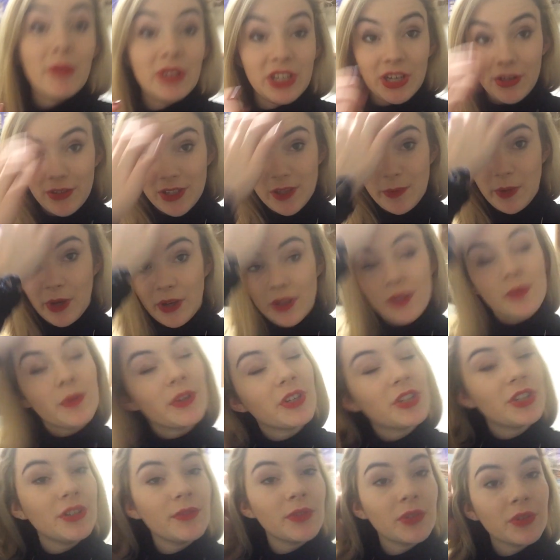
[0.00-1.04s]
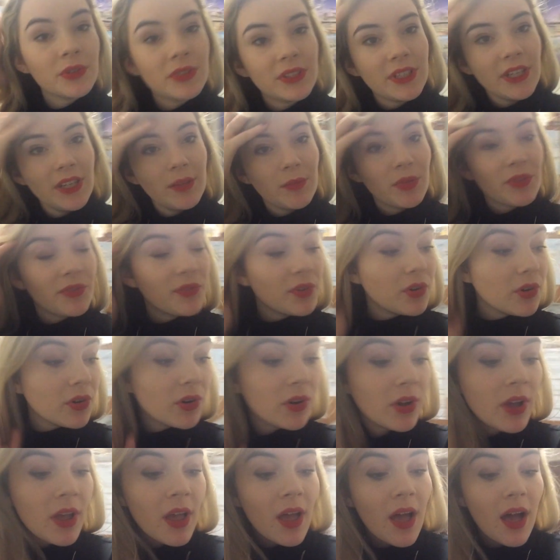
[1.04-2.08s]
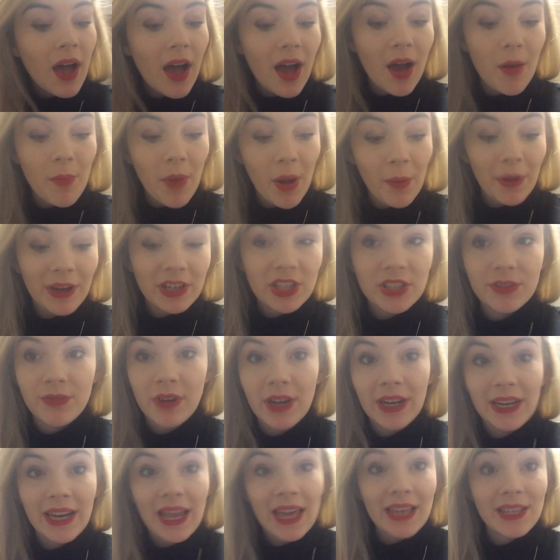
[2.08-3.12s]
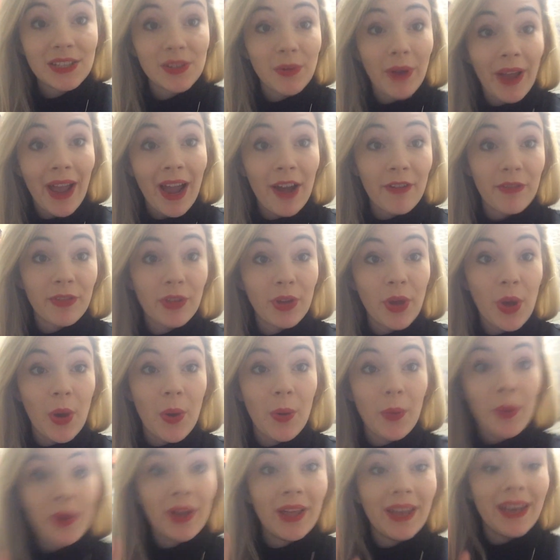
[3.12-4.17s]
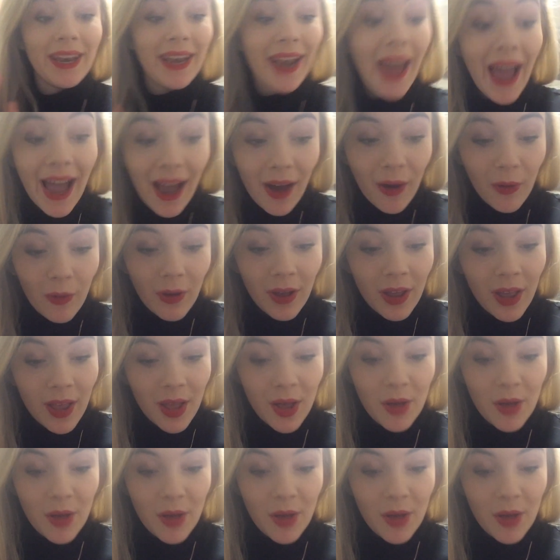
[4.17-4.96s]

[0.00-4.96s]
my Chelsea boots, which you've all seen before. I'm actually running late, so I have to go now,